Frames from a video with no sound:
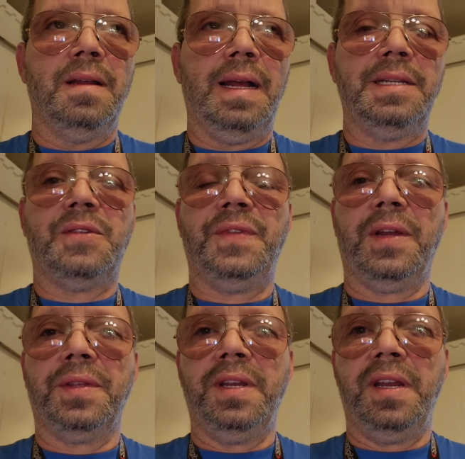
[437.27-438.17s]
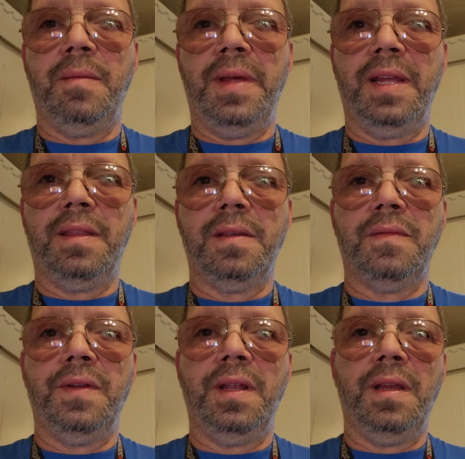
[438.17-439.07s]
I just felt the need to make this
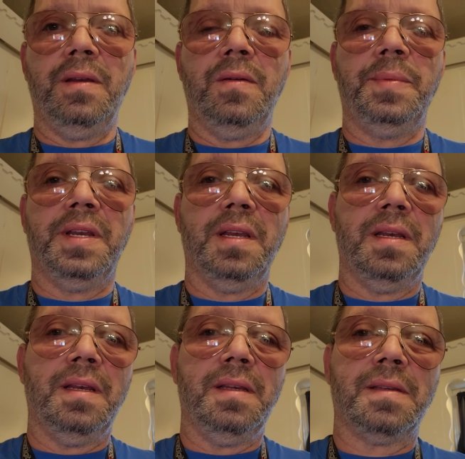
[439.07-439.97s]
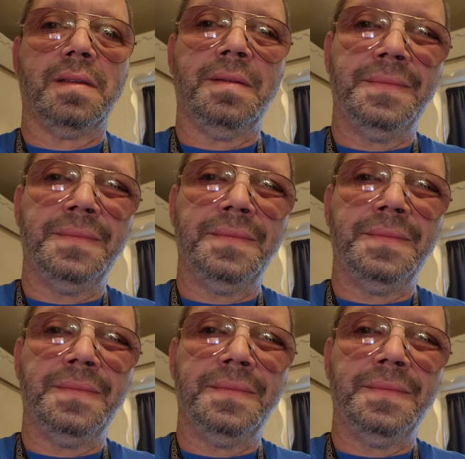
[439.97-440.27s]
video because